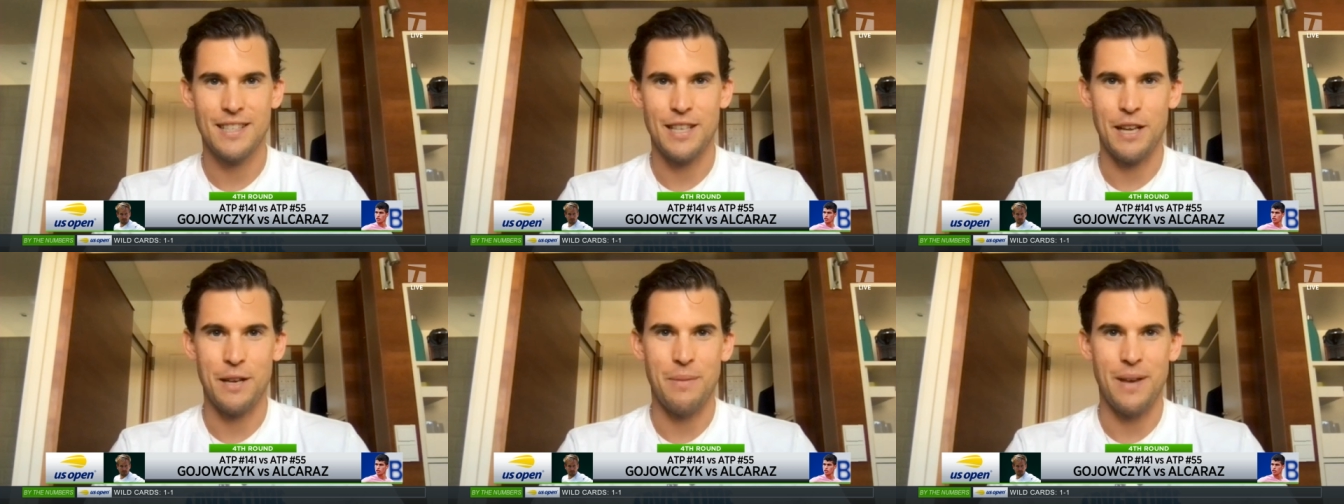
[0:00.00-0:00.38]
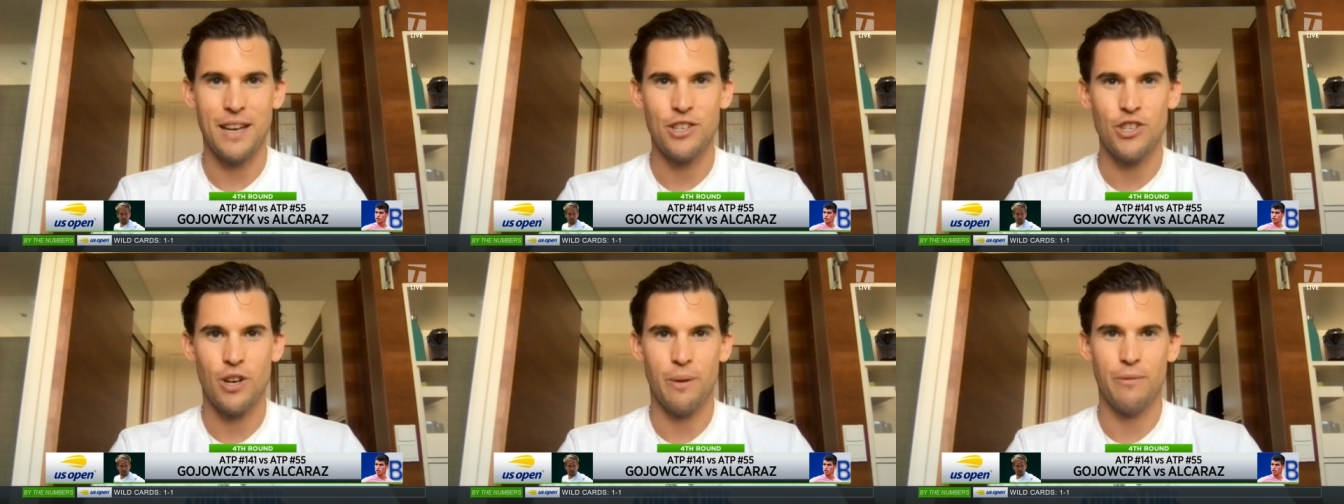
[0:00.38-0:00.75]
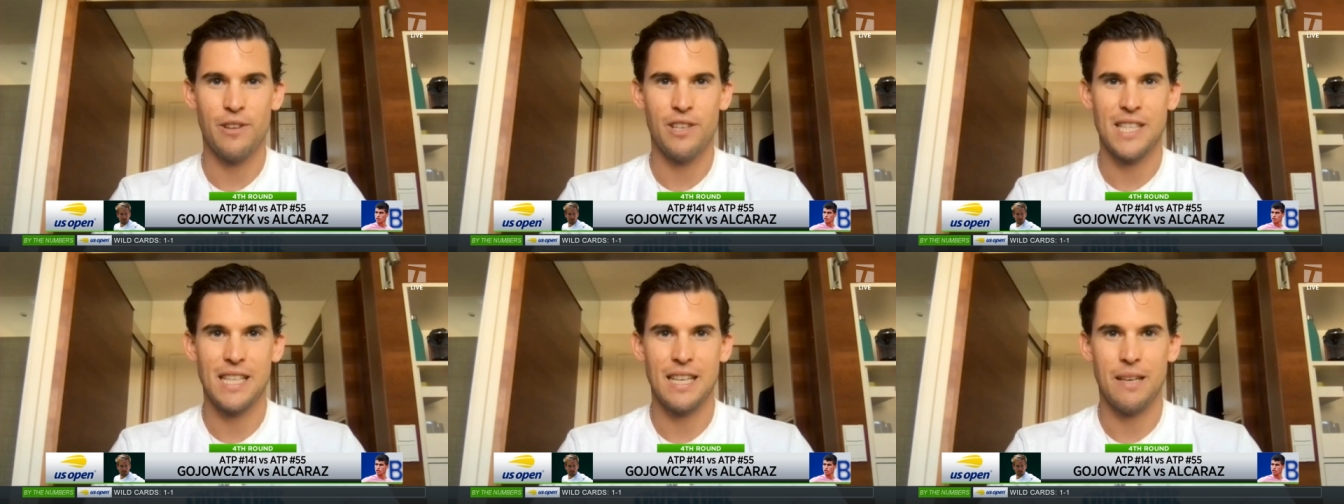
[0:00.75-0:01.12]
that match,
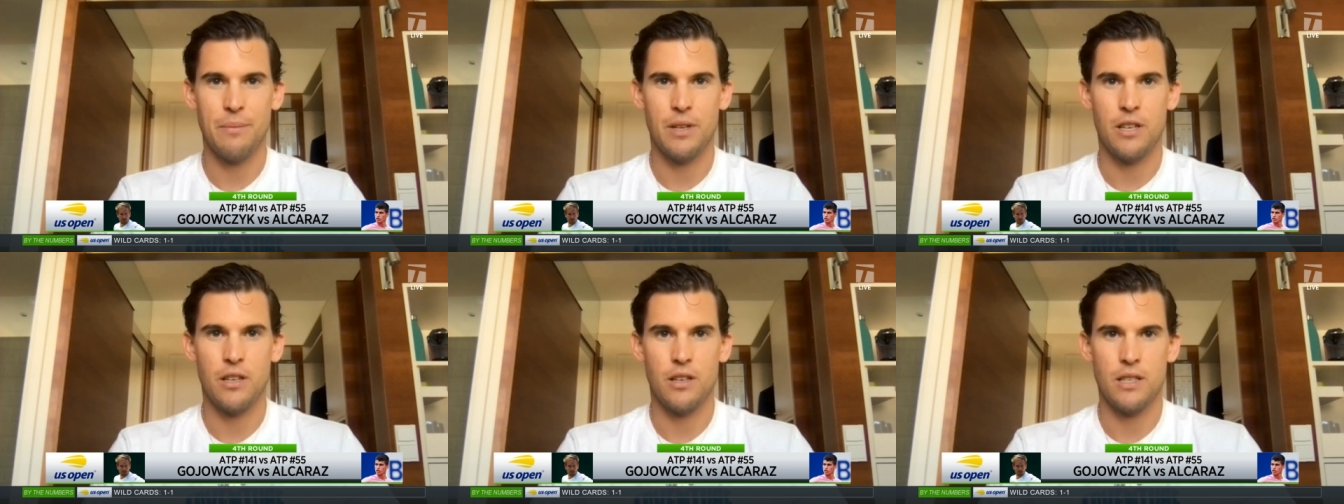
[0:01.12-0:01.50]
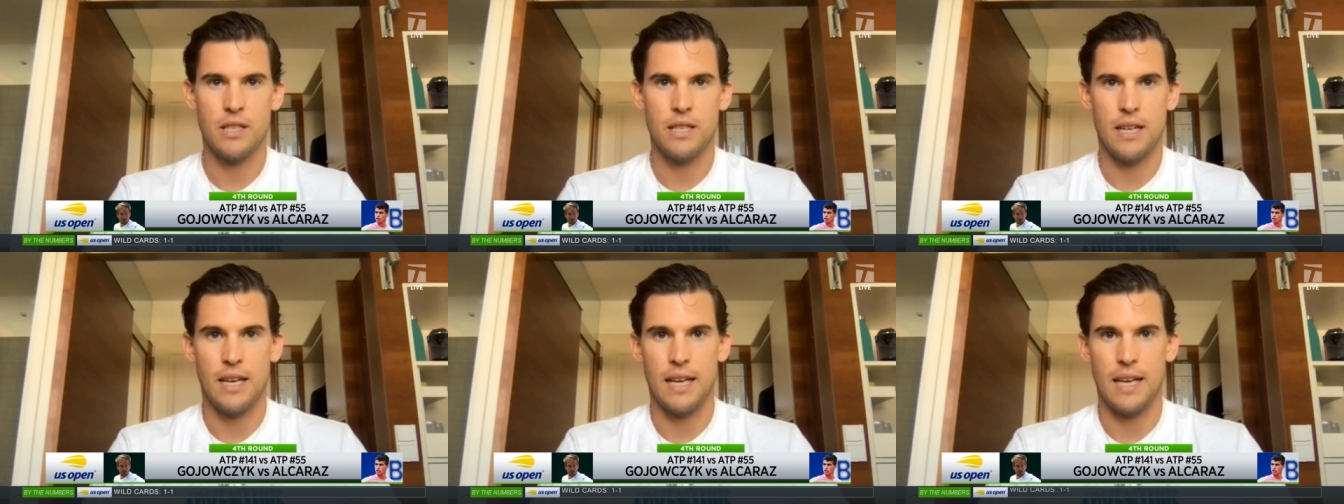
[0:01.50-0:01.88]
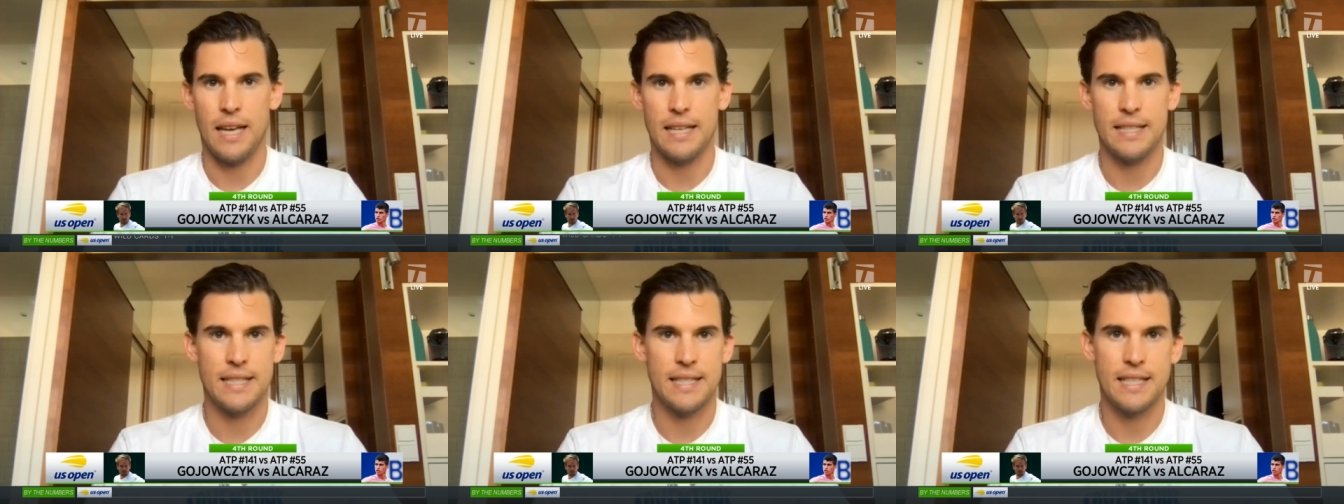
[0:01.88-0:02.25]
obviously, because uh,
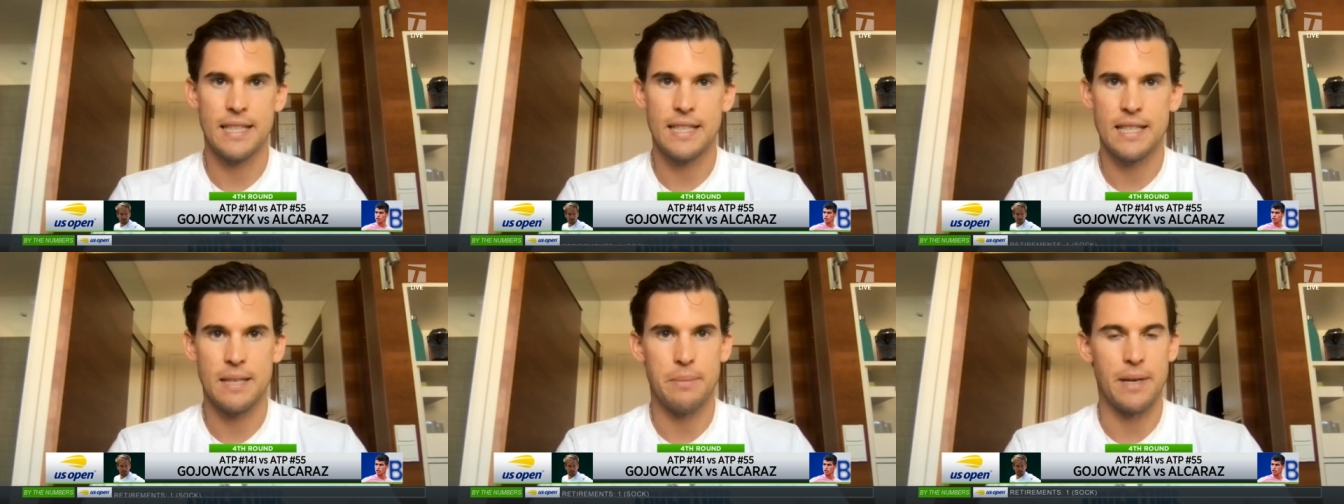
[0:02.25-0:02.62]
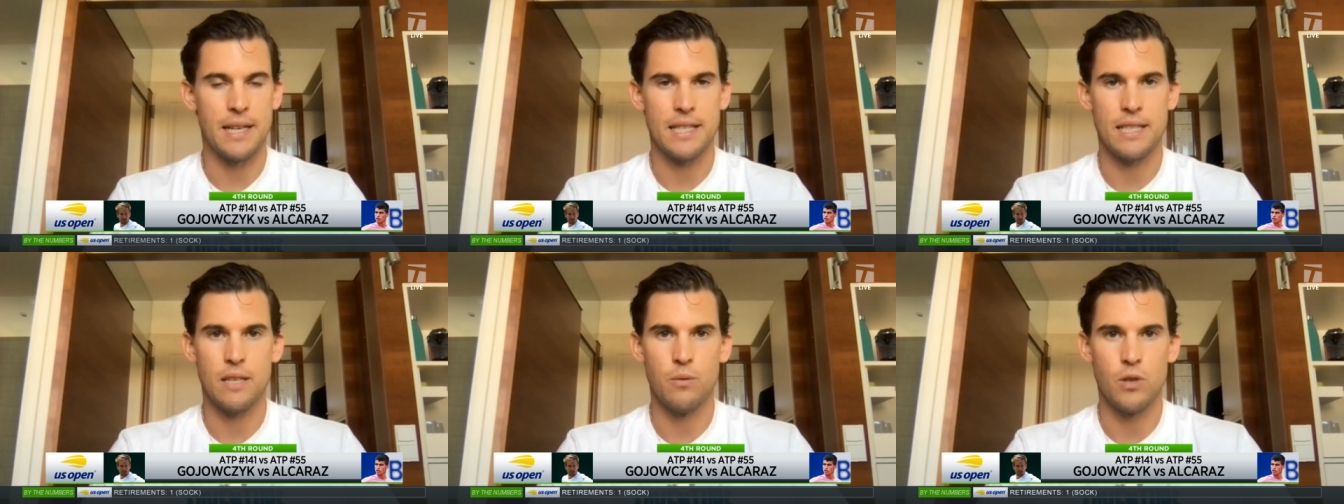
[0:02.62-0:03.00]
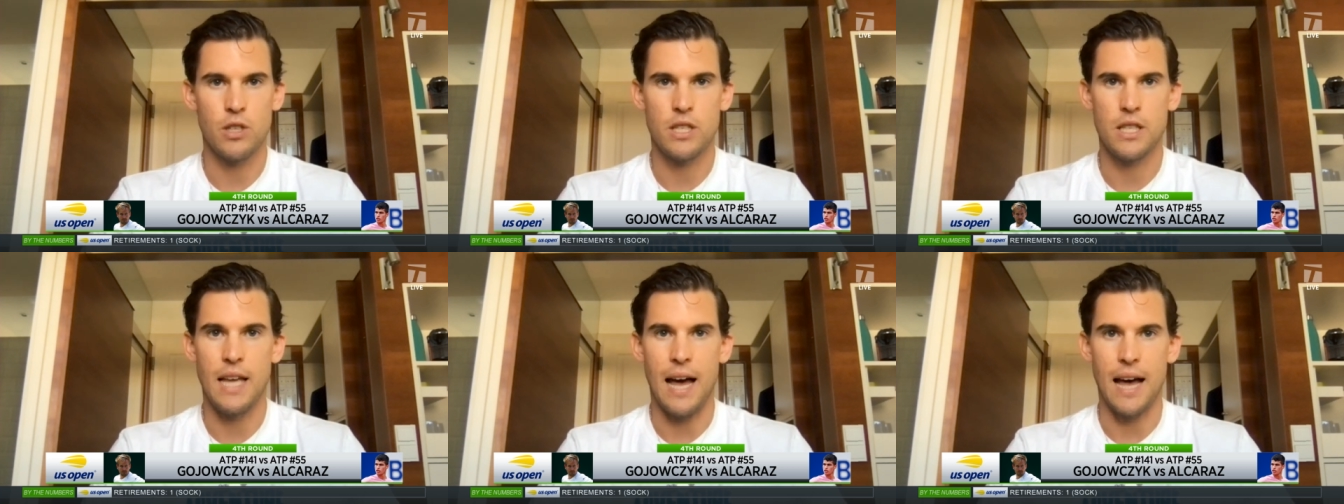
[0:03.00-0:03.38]
against Tsitsipas, he
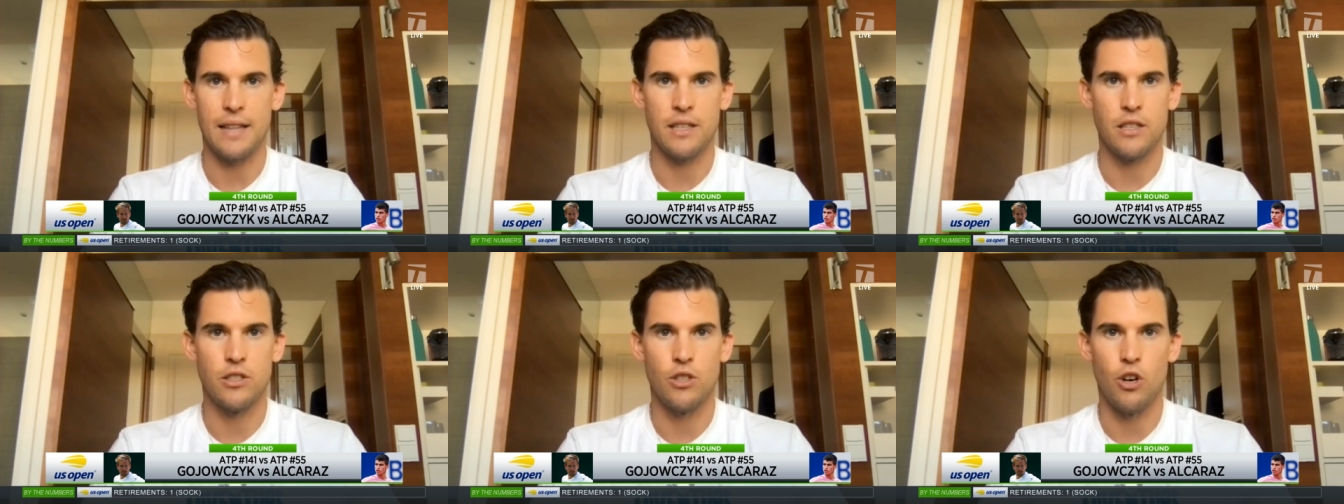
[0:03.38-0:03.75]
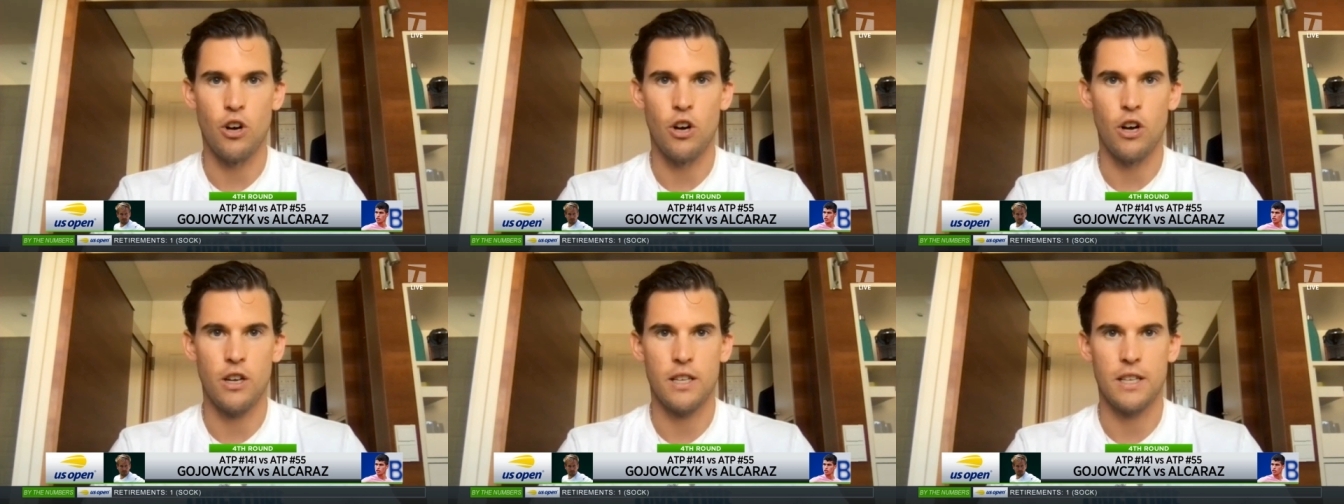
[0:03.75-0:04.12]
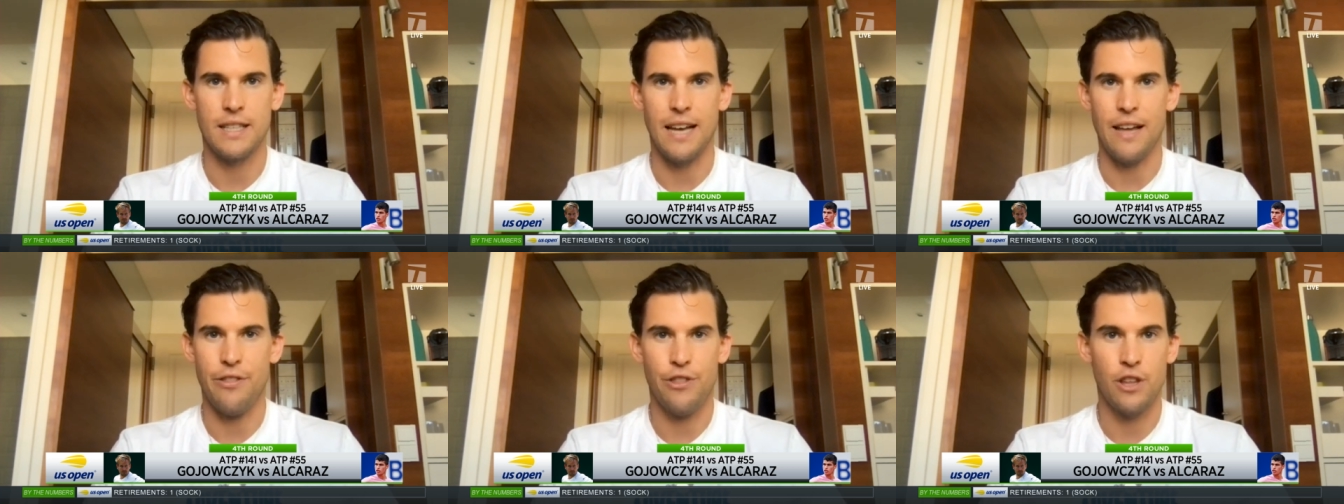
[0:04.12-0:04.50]
was the underdog,
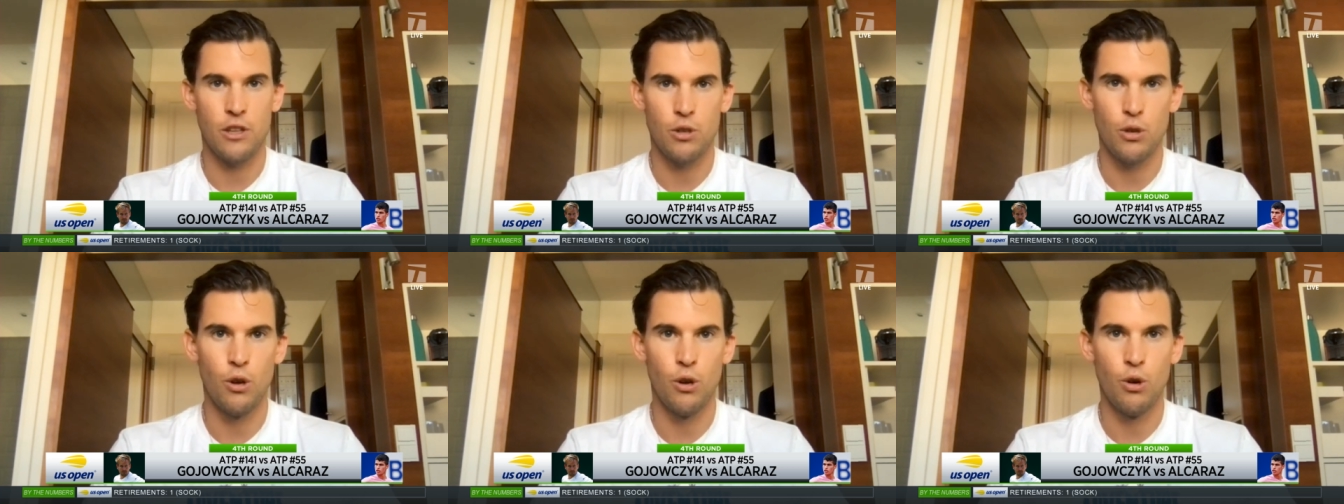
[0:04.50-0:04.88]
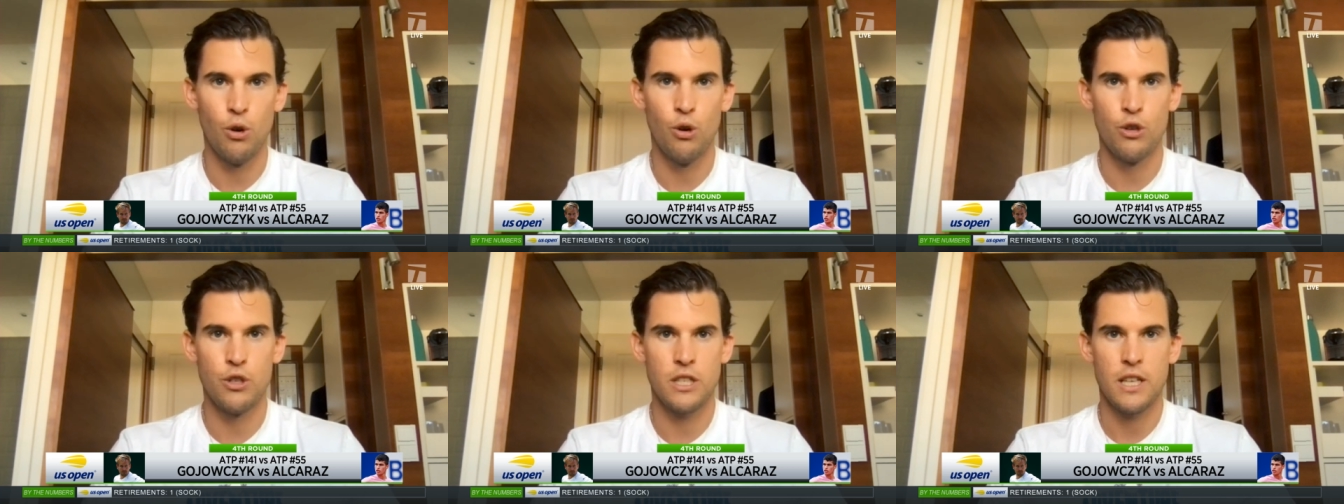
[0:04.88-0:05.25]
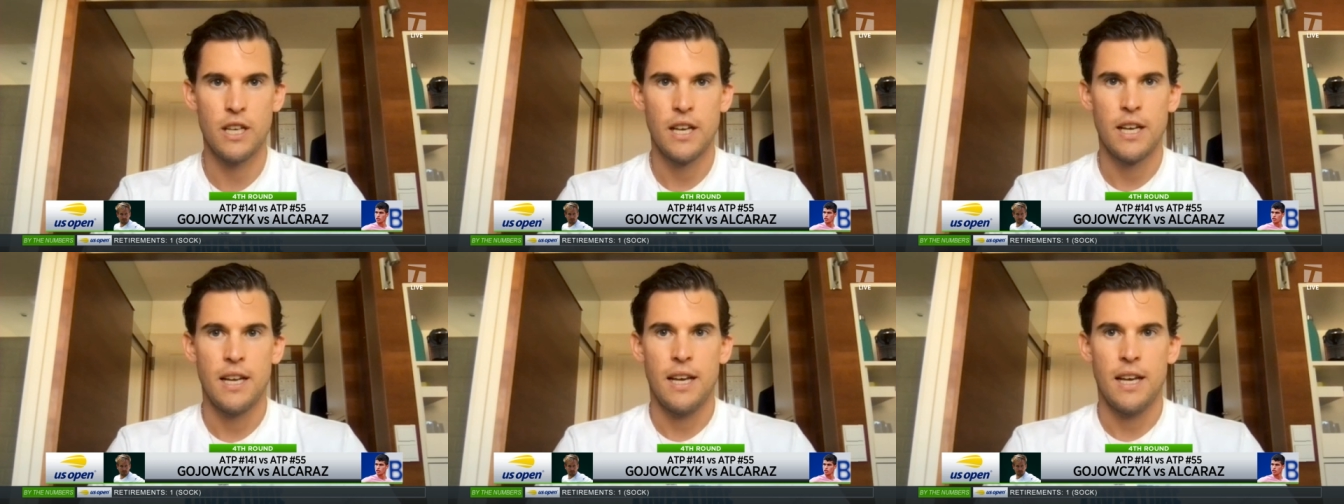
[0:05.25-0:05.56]
nothing to lose,